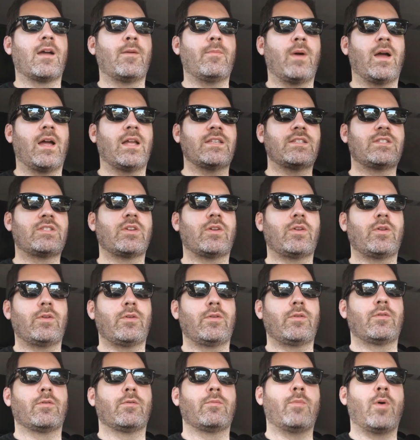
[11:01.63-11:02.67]
I might
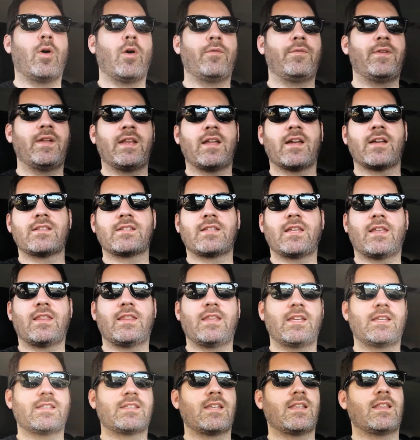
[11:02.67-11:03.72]
do more videos like
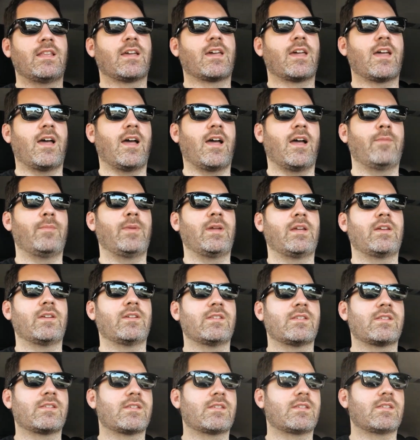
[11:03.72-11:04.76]
this in the car
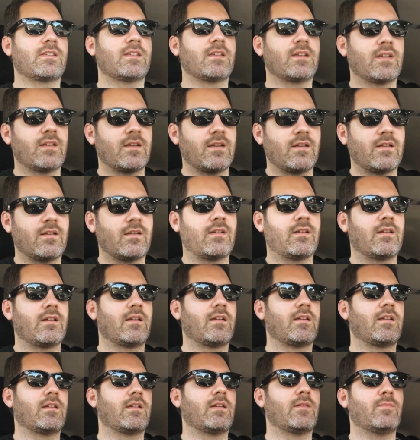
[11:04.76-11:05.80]
because
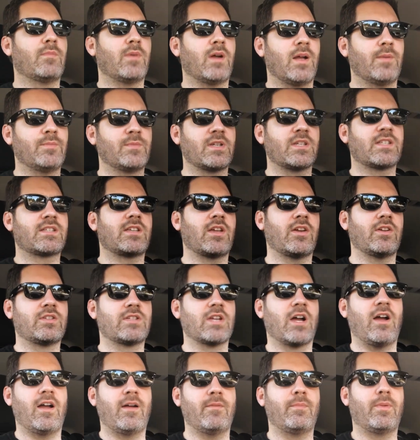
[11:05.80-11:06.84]
I'm just so
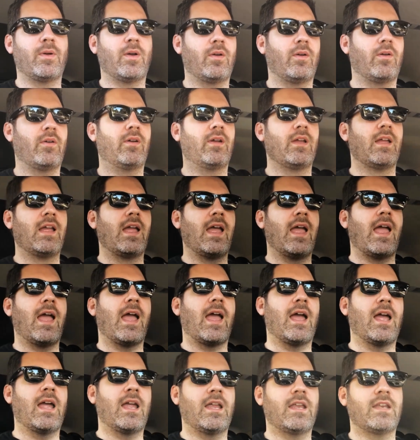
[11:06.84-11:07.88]
time poor,
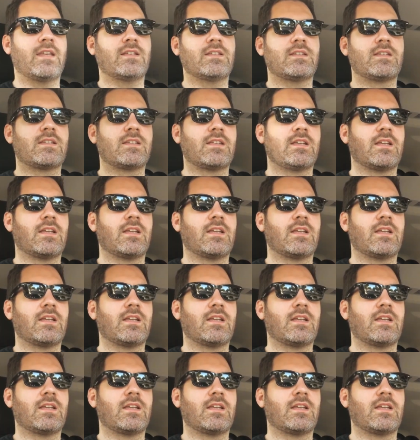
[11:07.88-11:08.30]
and